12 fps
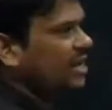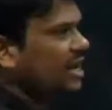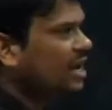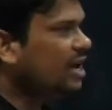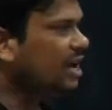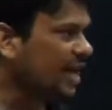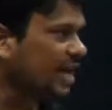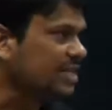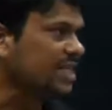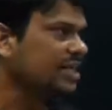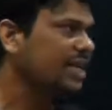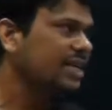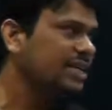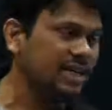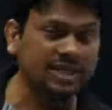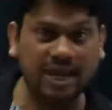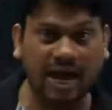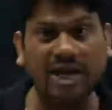Latching current
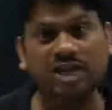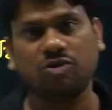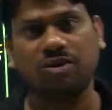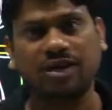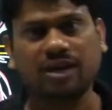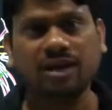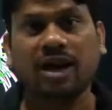is actually